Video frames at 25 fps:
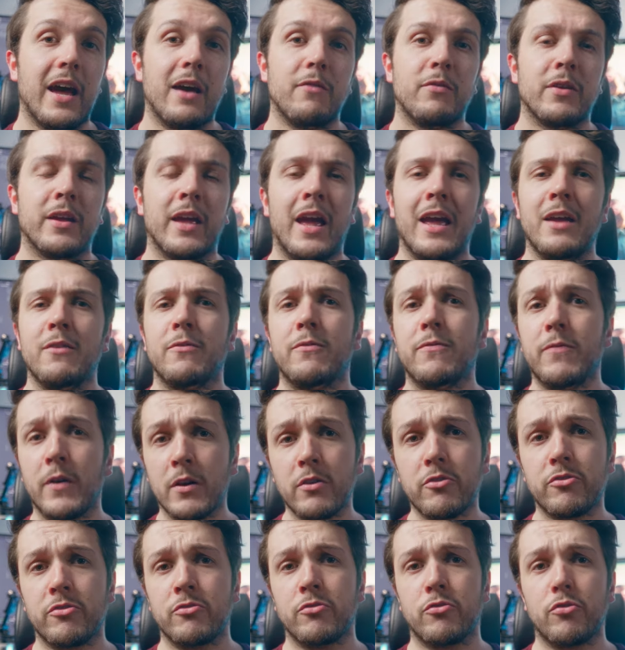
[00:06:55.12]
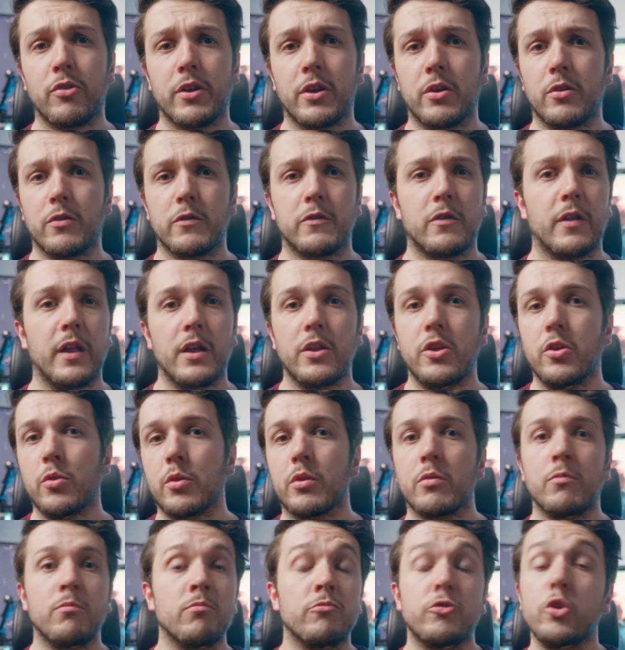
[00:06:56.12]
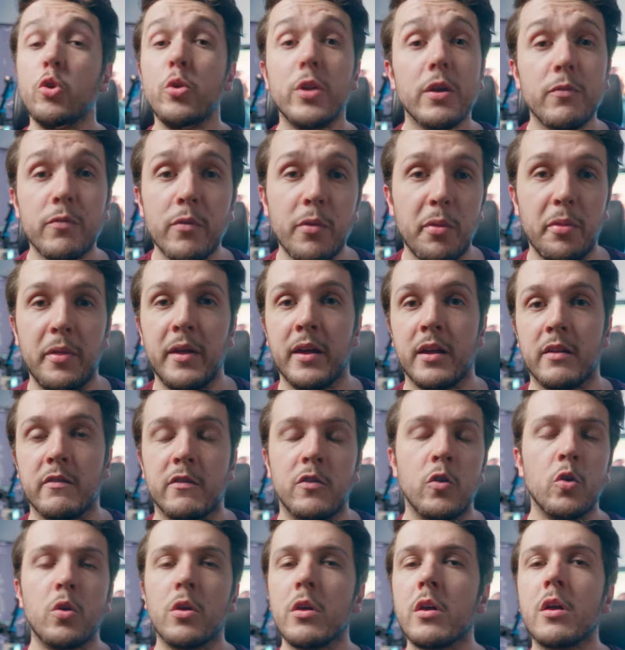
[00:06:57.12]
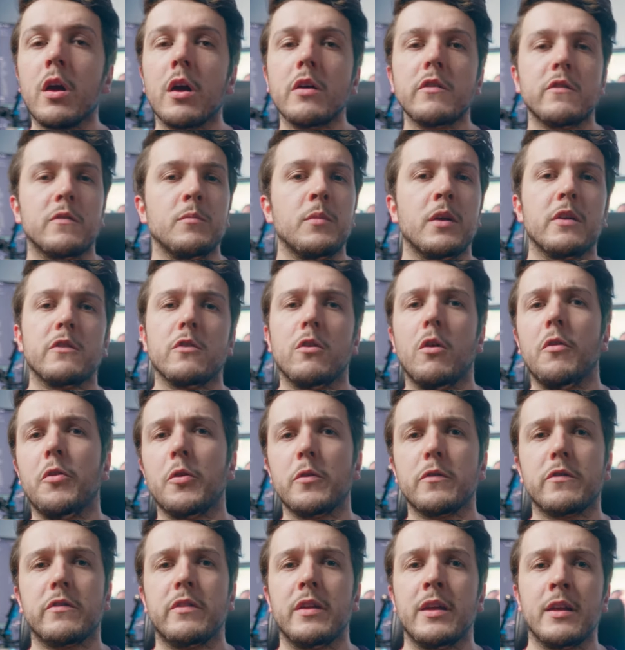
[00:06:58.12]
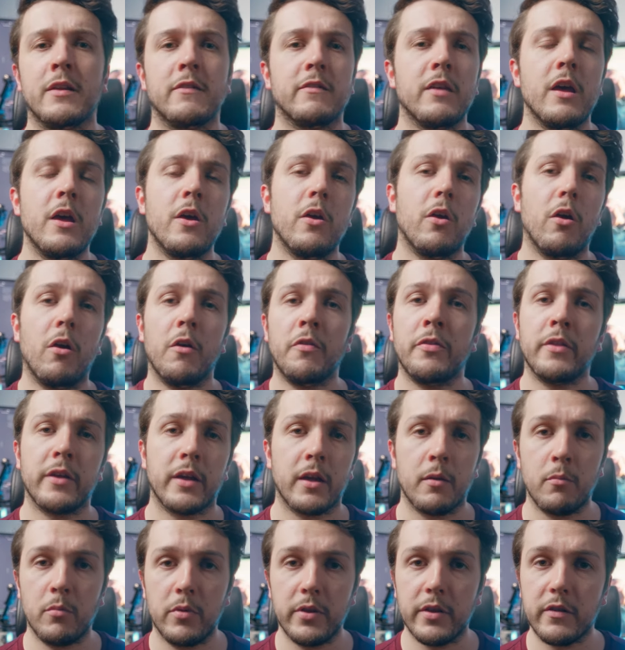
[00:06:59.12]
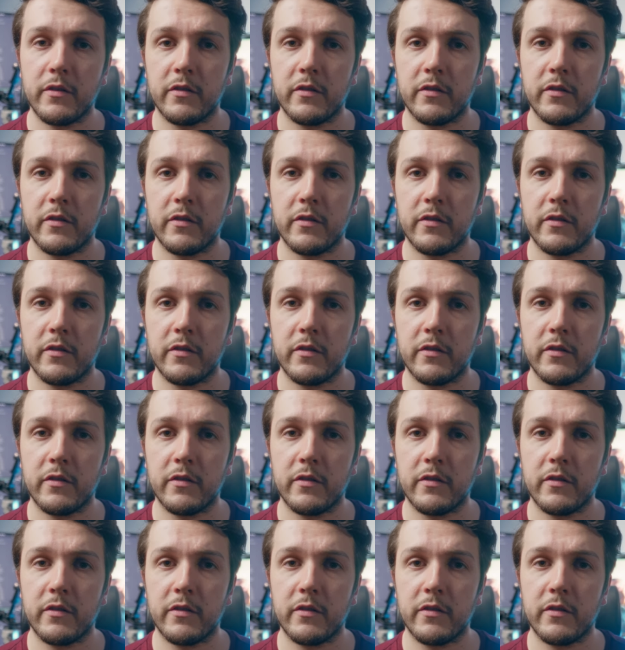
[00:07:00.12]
having a function trigger so that you can do different things and you can customize all those things on the gimbal